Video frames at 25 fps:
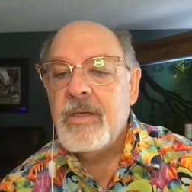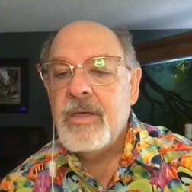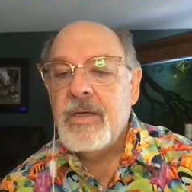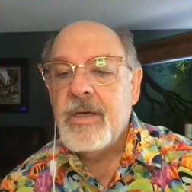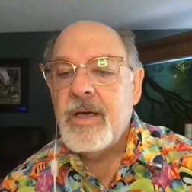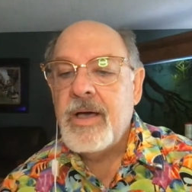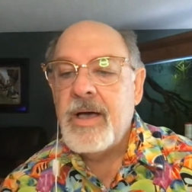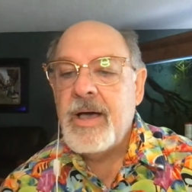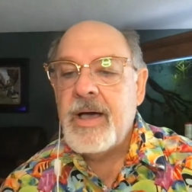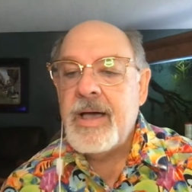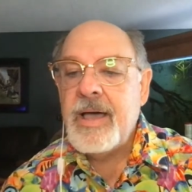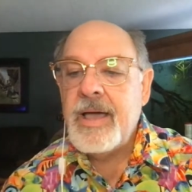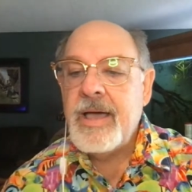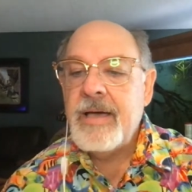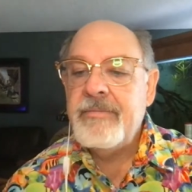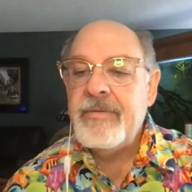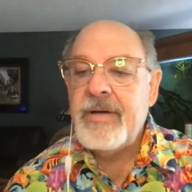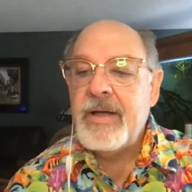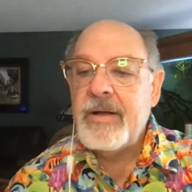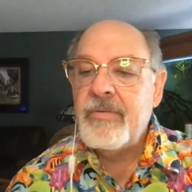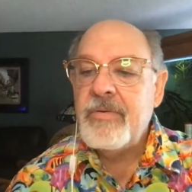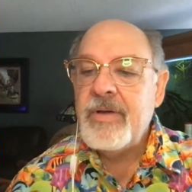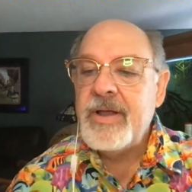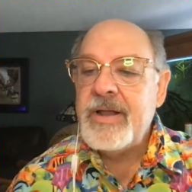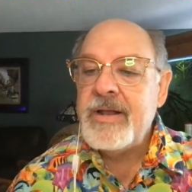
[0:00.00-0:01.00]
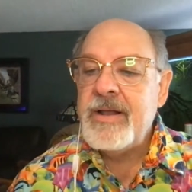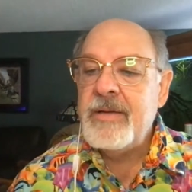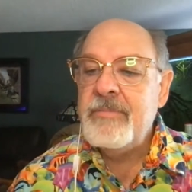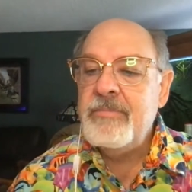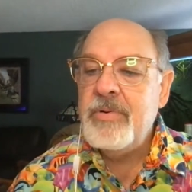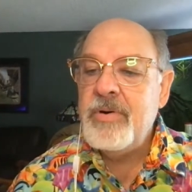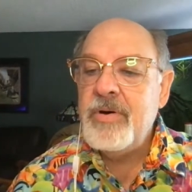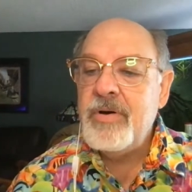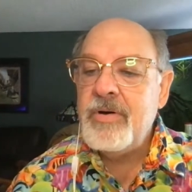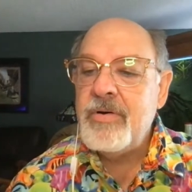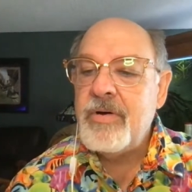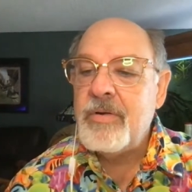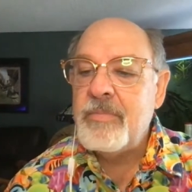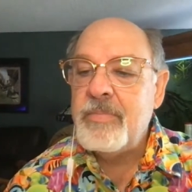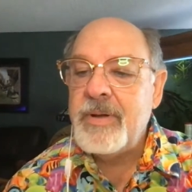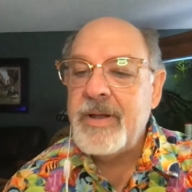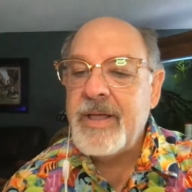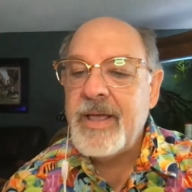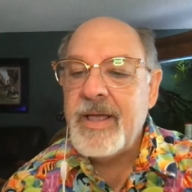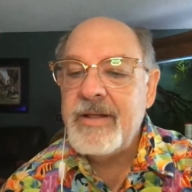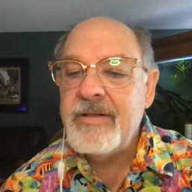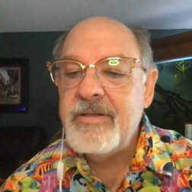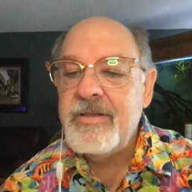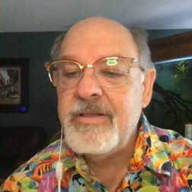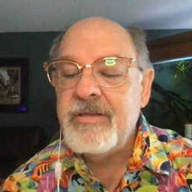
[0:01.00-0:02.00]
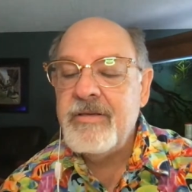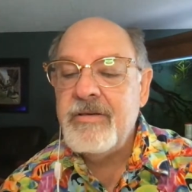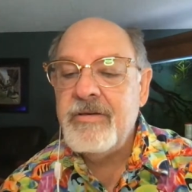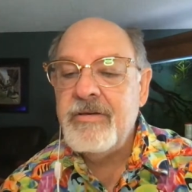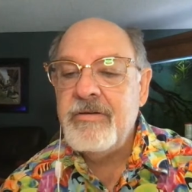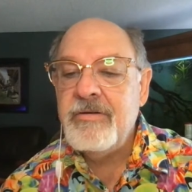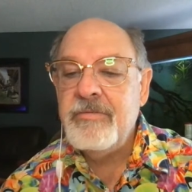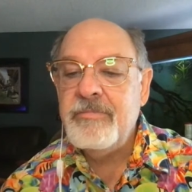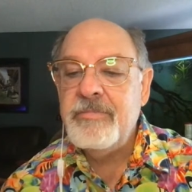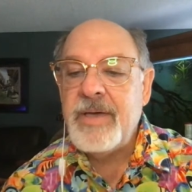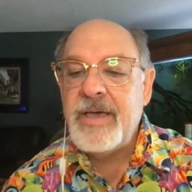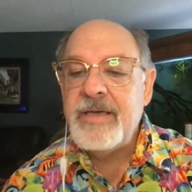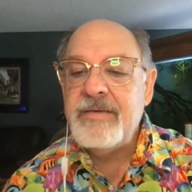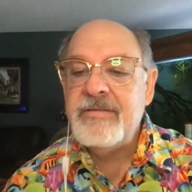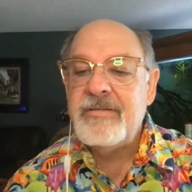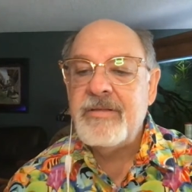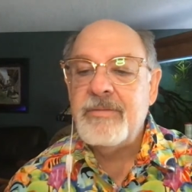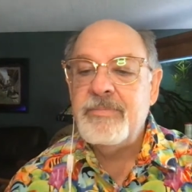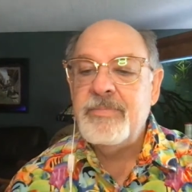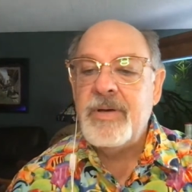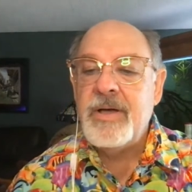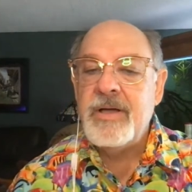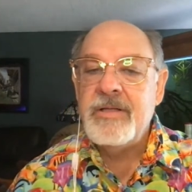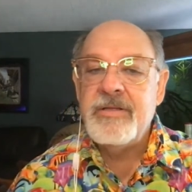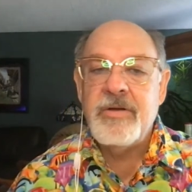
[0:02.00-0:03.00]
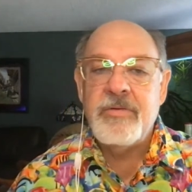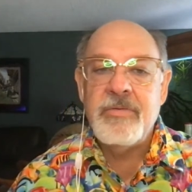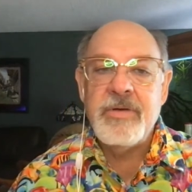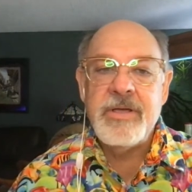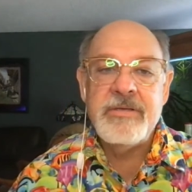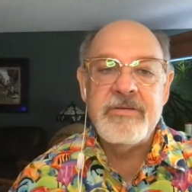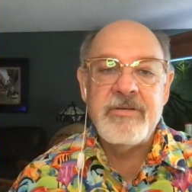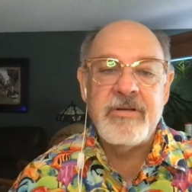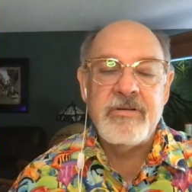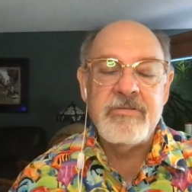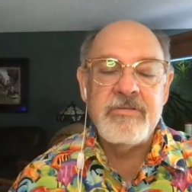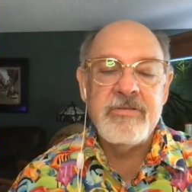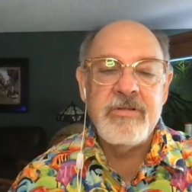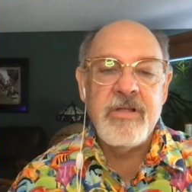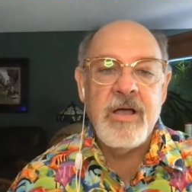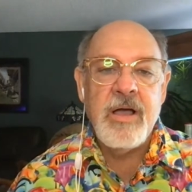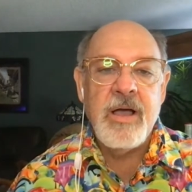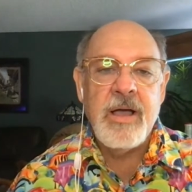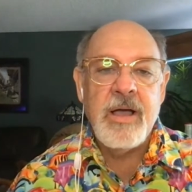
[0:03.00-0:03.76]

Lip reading: Have I written a book or plan to based upon your research? We